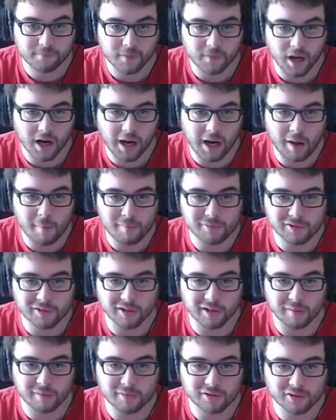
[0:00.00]
All right, I'm just
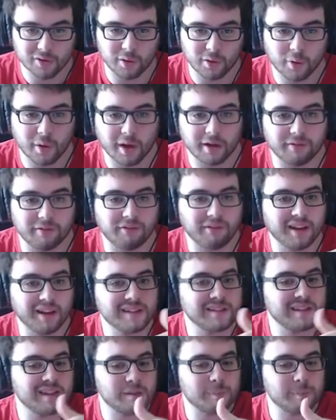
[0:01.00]
gonna, I'm just gonna go ahead and fix these